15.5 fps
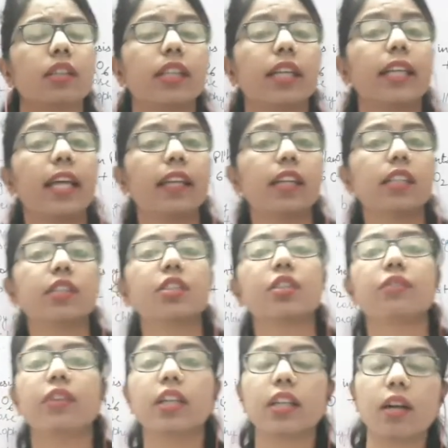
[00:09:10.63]
That energy
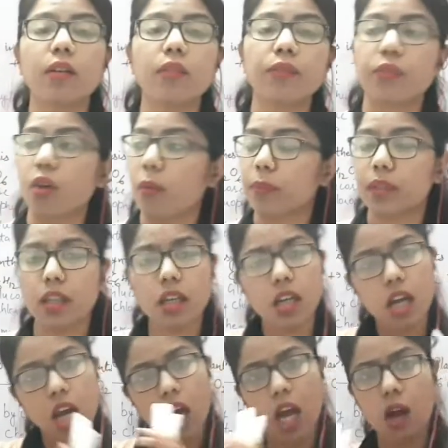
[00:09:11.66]
will come from the
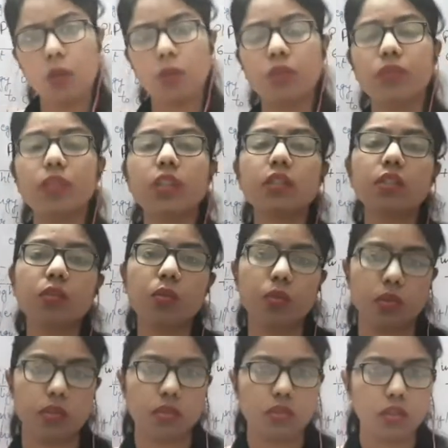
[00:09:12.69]
outward
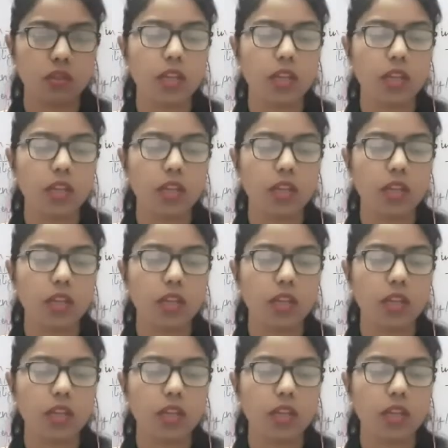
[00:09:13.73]
source,